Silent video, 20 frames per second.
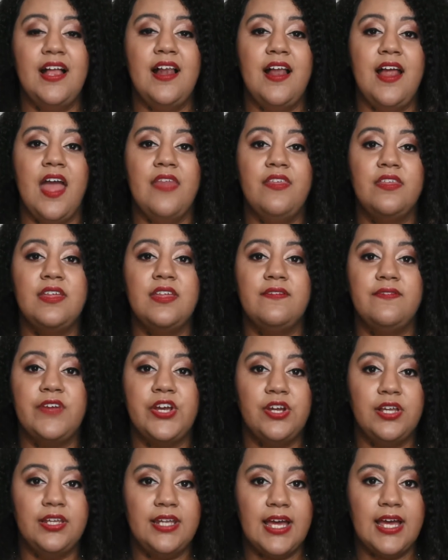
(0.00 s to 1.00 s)
And then the
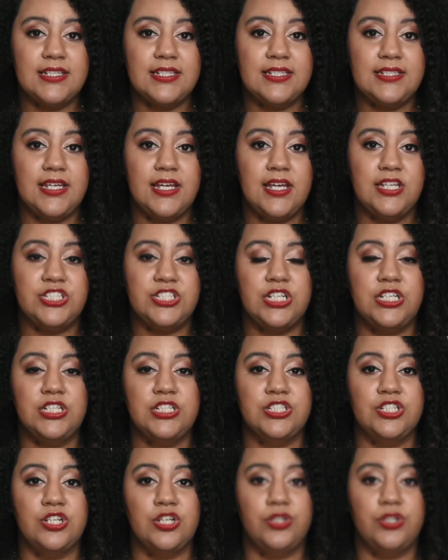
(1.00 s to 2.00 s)
very last stage
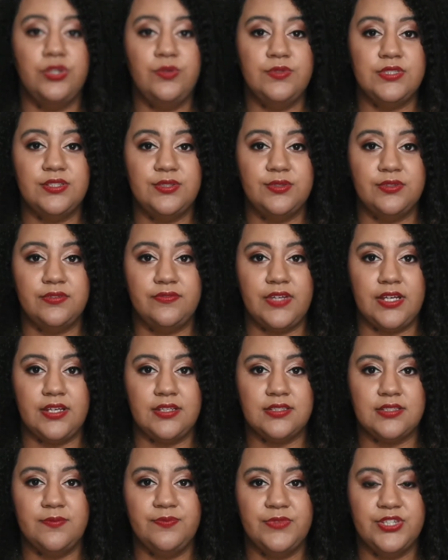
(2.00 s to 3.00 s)
is your luteal
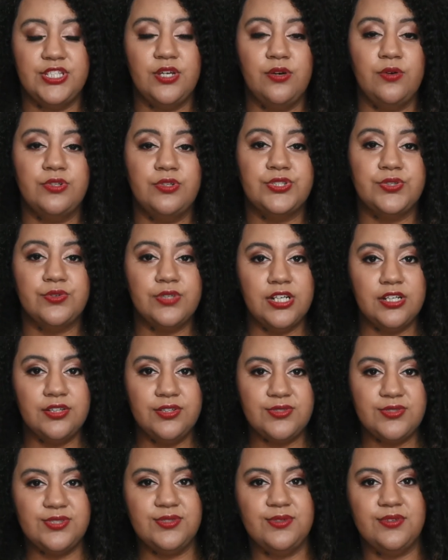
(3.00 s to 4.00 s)
phase. So during your
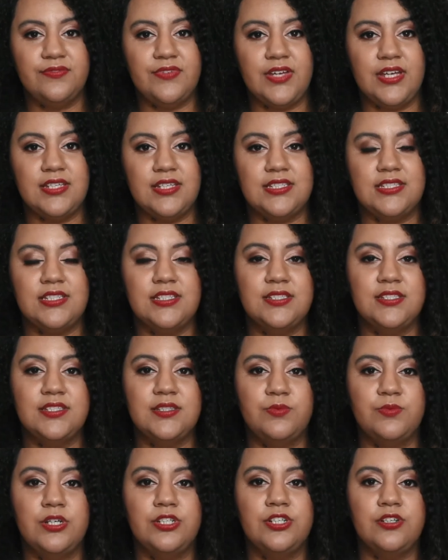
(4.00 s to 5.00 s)
luteal phase, this
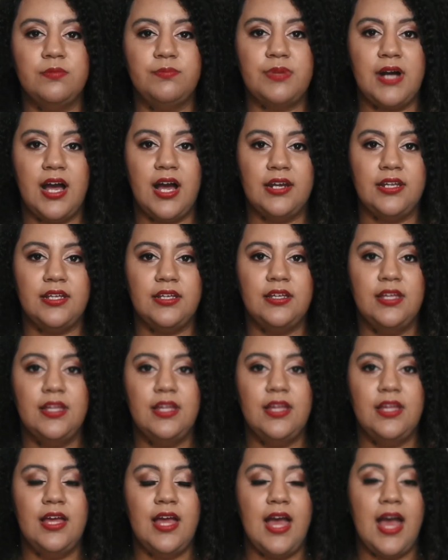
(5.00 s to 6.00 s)
is when your body
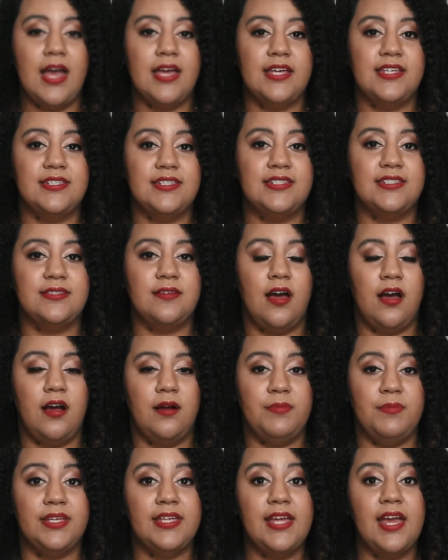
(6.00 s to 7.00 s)
has
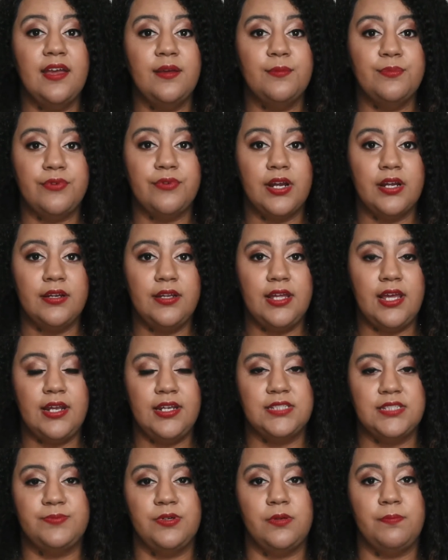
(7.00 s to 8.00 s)
became pregnant and
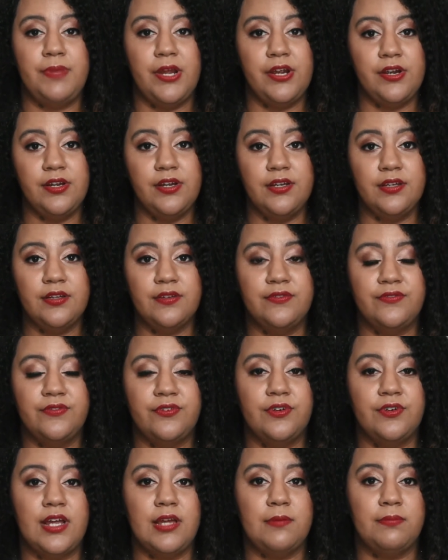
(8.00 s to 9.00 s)
is preparing
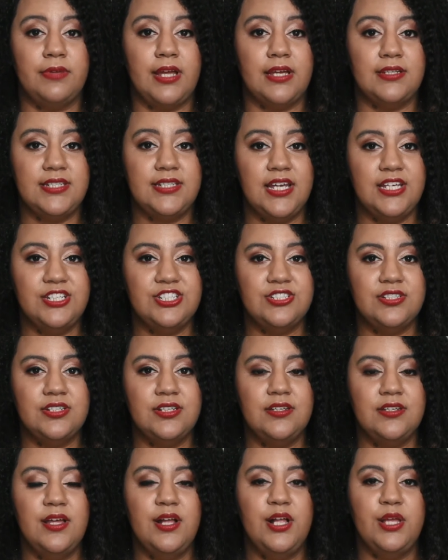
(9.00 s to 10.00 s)
for
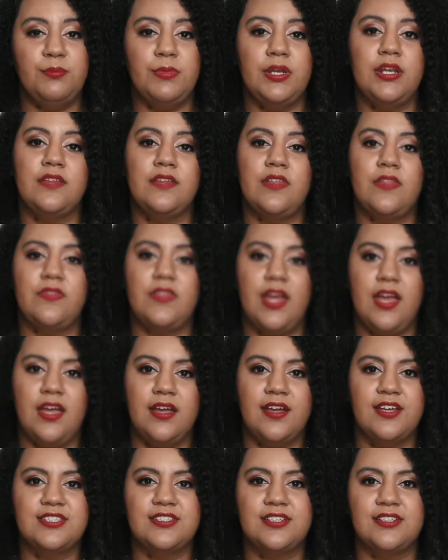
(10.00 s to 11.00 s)
implantation, meaning that the
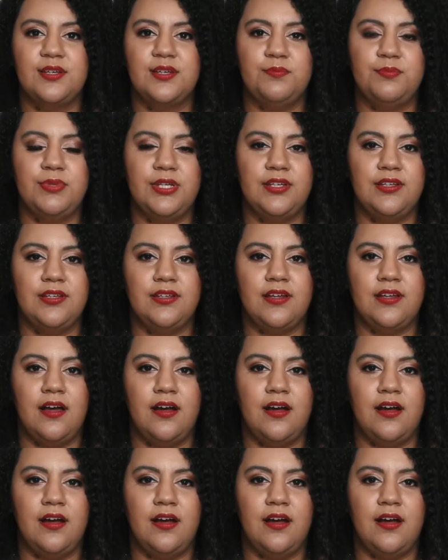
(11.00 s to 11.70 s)
egg is going to be